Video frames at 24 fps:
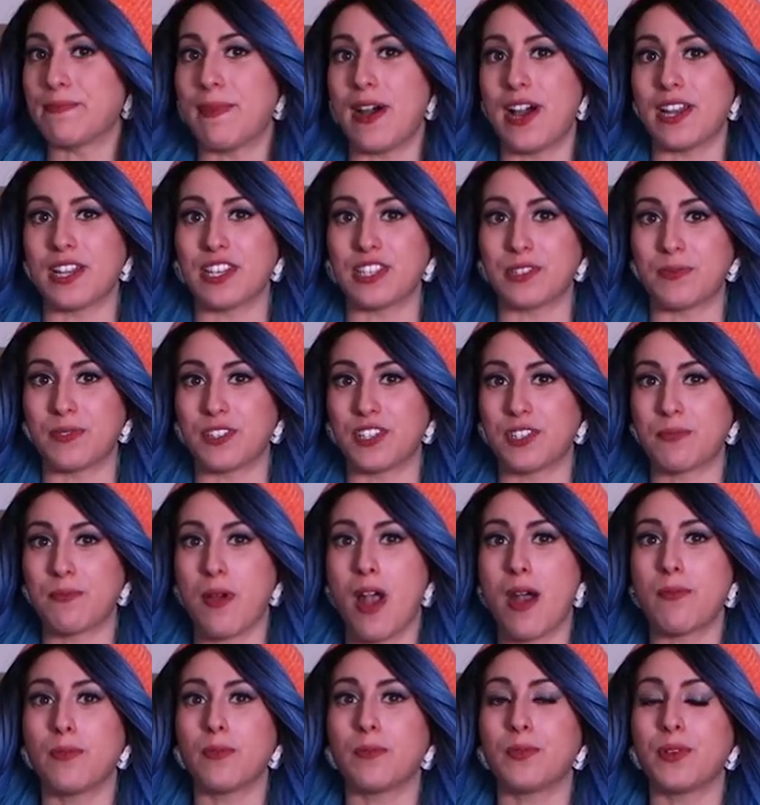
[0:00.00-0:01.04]
bodice, which is
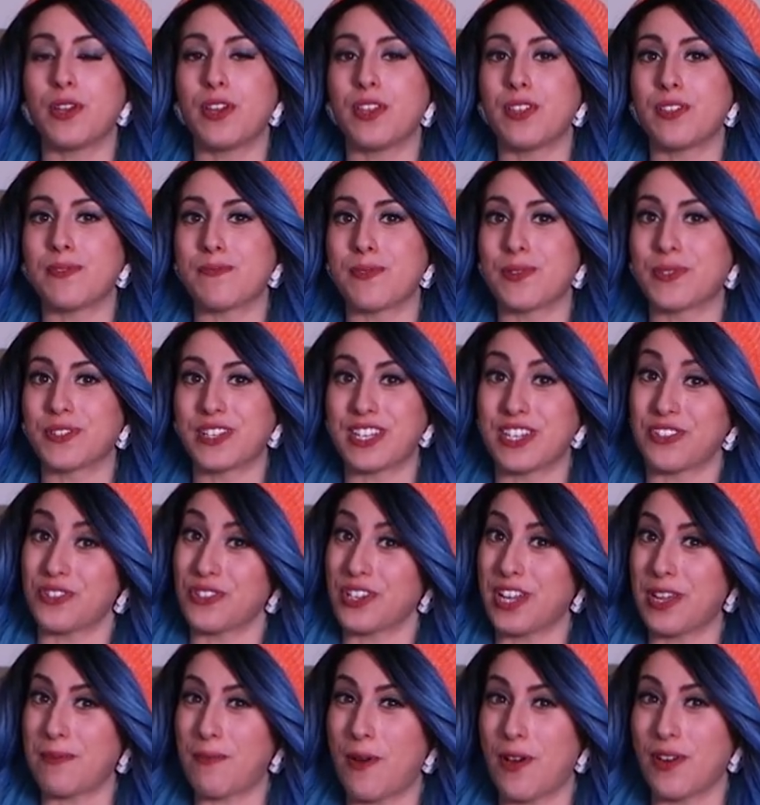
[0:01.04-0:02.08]
probably the most
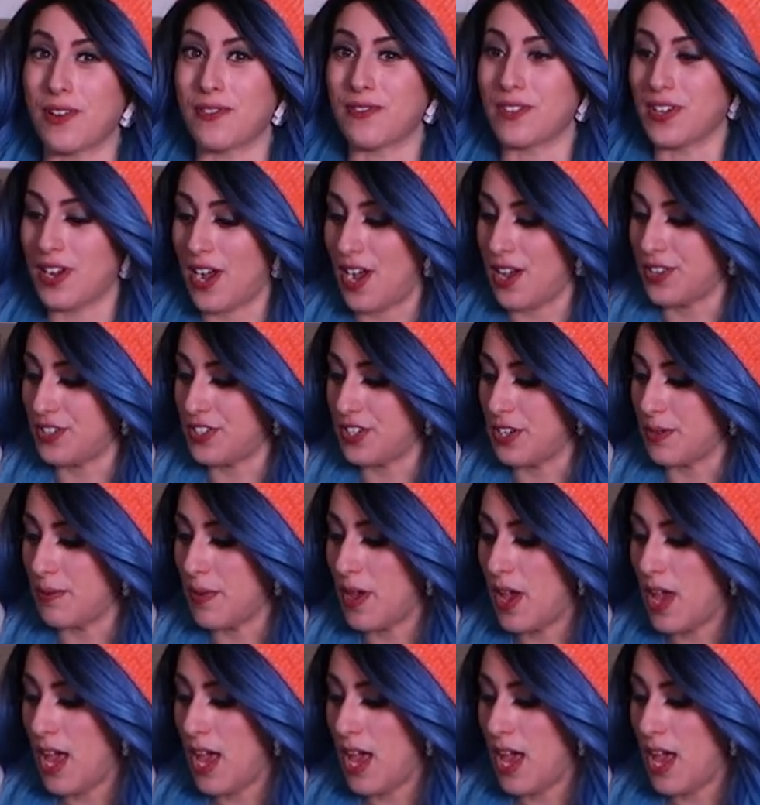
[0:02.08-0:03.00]
intricate part of the costume.